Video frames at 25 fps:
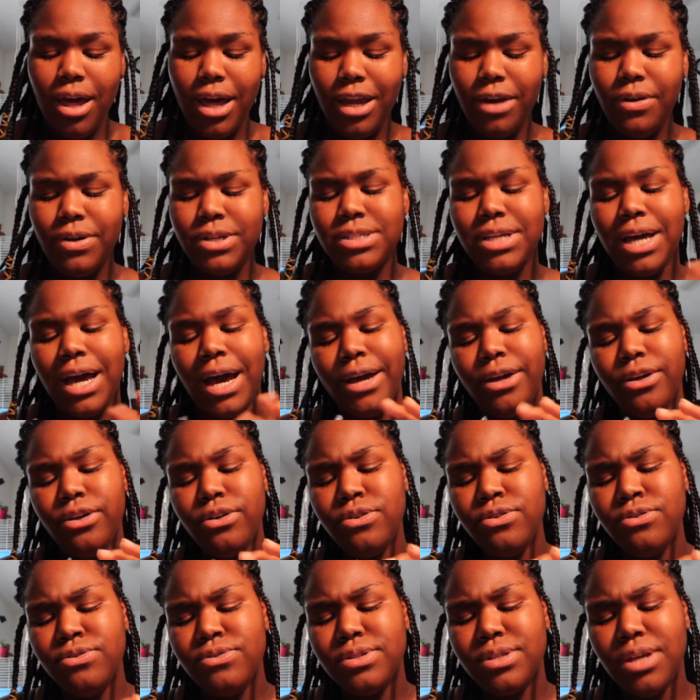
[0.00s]
Anyways, I
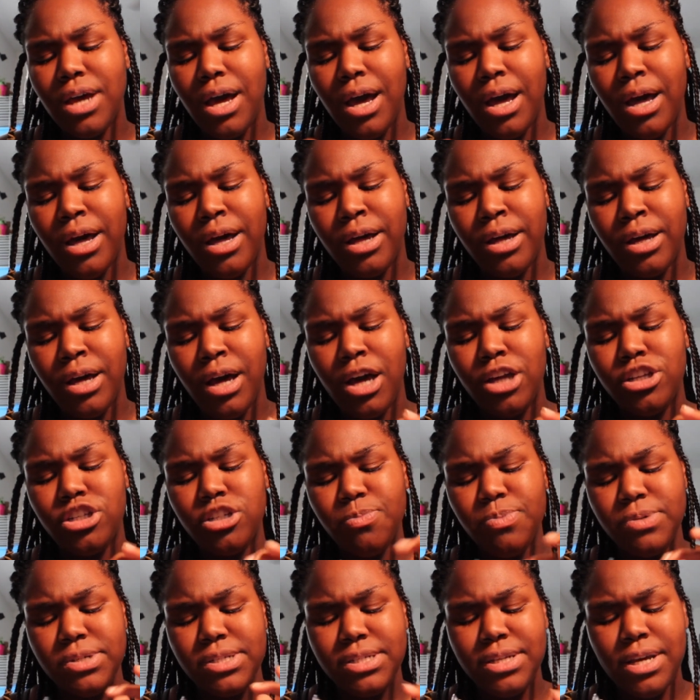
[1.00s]
use
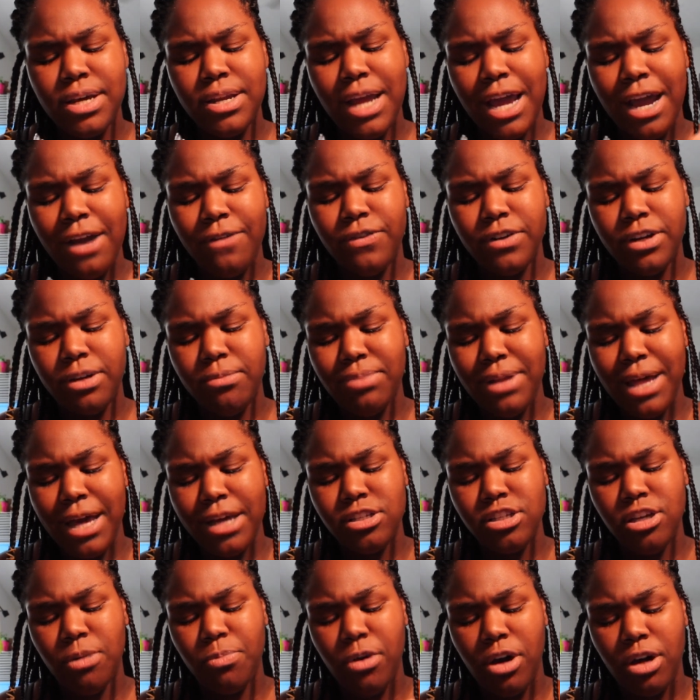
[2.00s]
100% uh, African
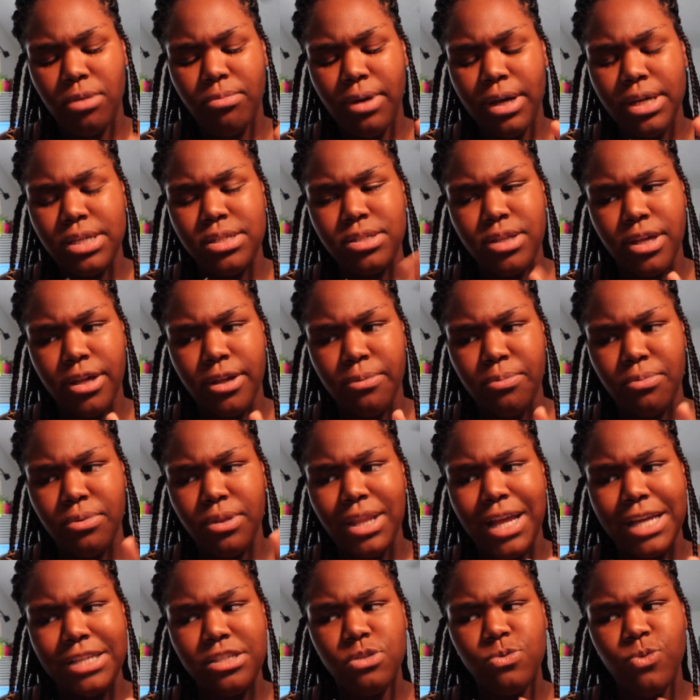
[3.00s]
black soap on my skin.
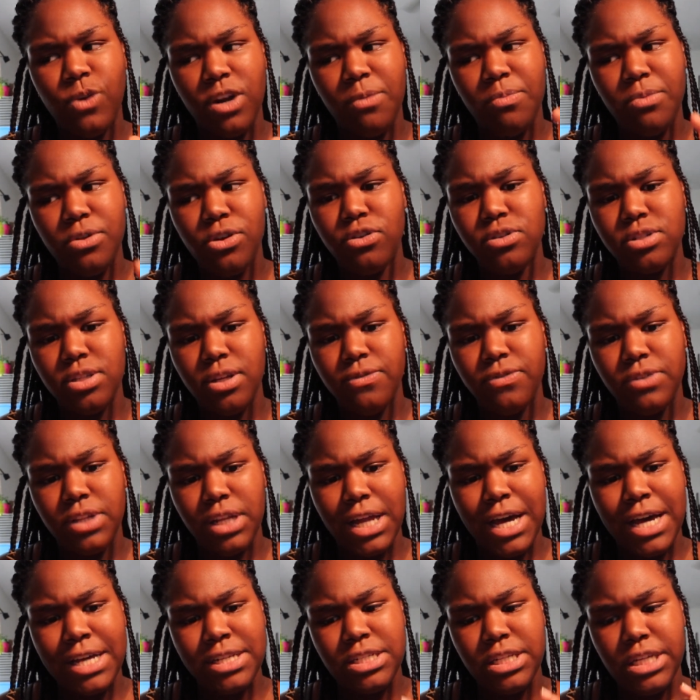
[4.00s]
This is what I've been using for the
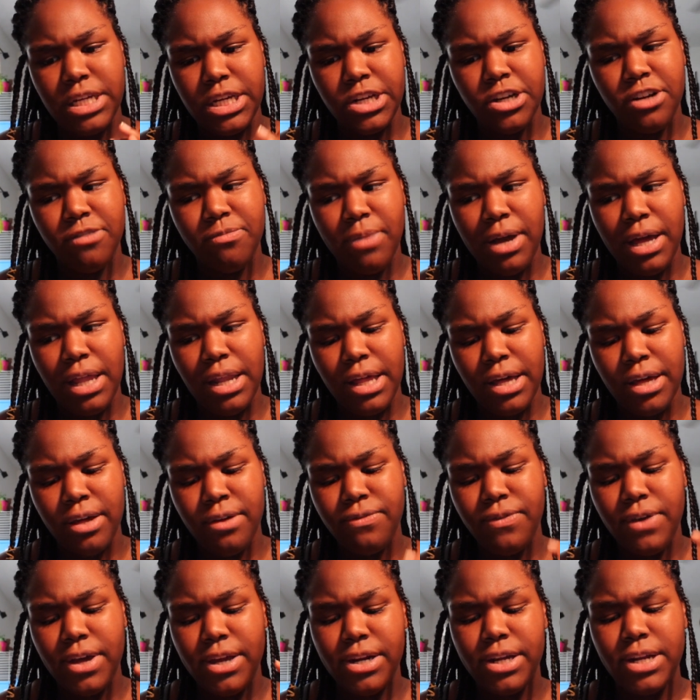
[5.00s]
last year of my
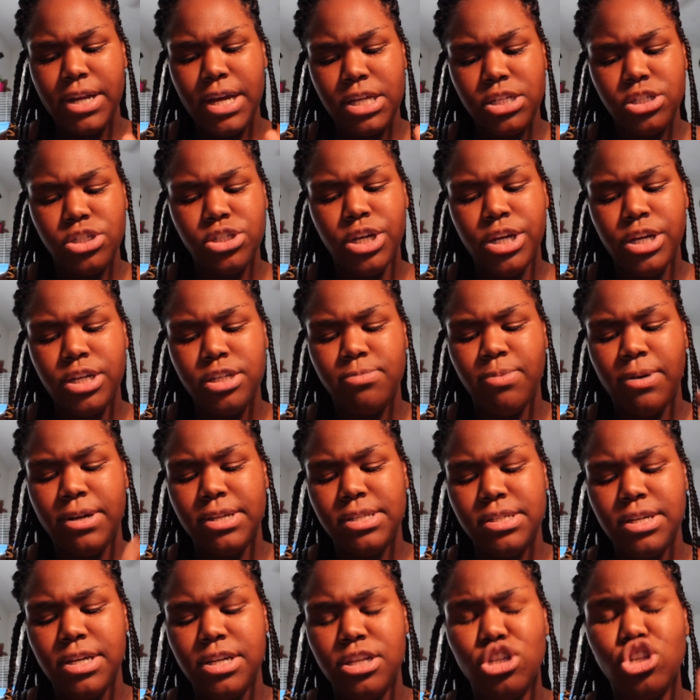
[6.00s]
life and it has changed my
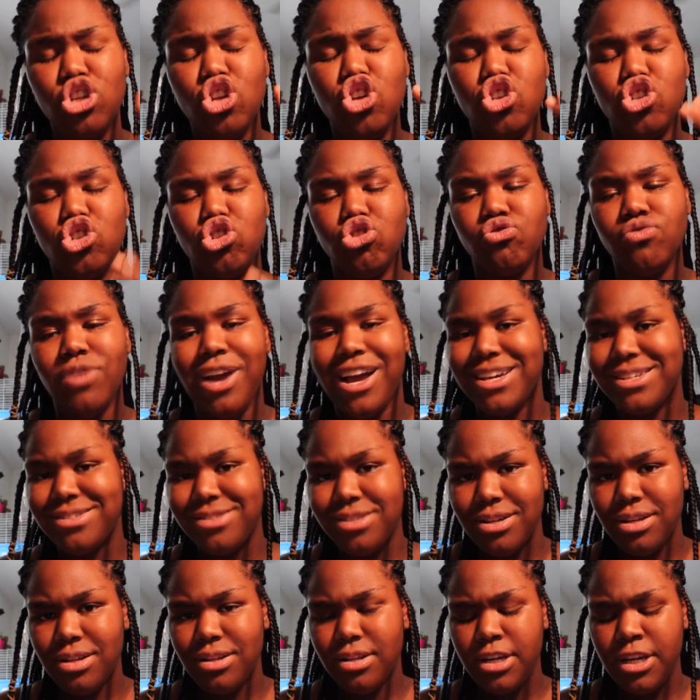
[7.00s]
skin
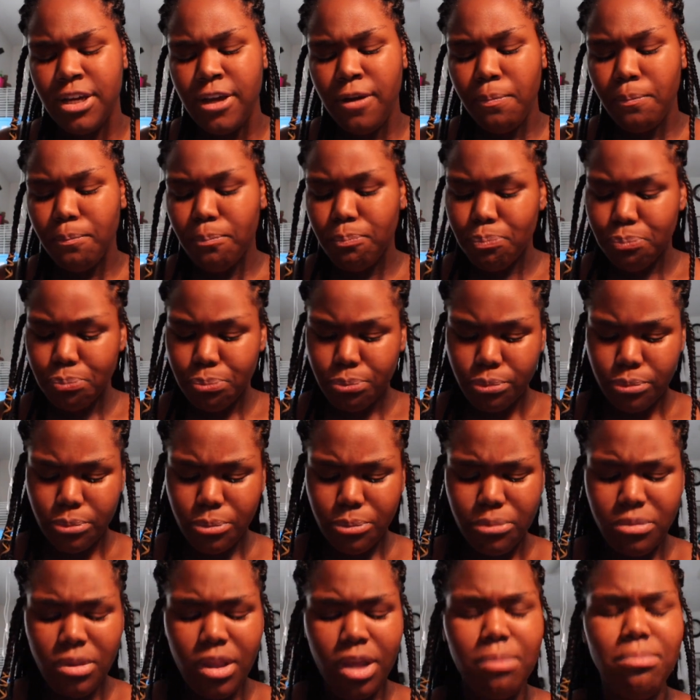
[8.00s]
drastically.
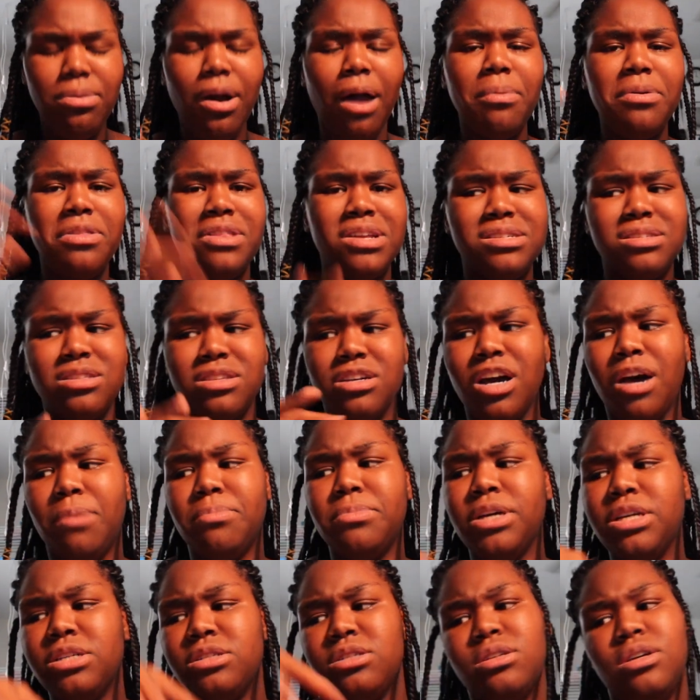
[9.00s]
Probably this and the
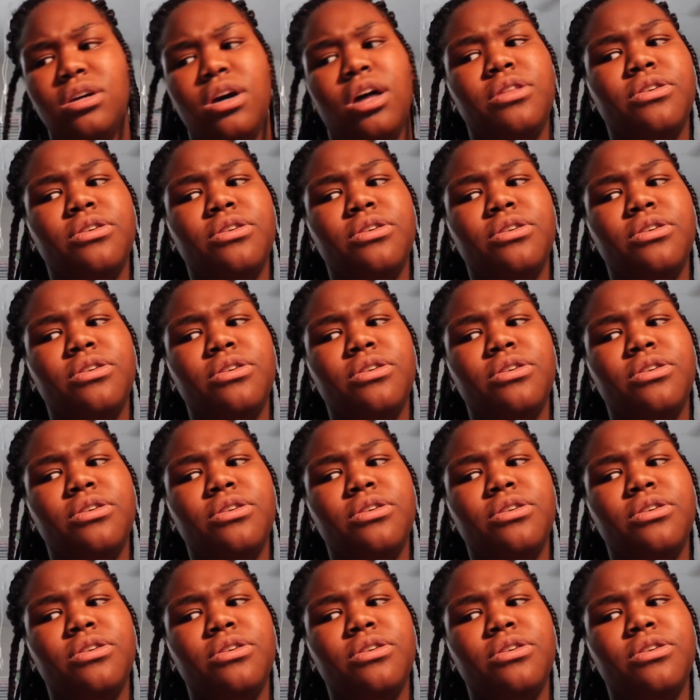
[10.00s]
combination and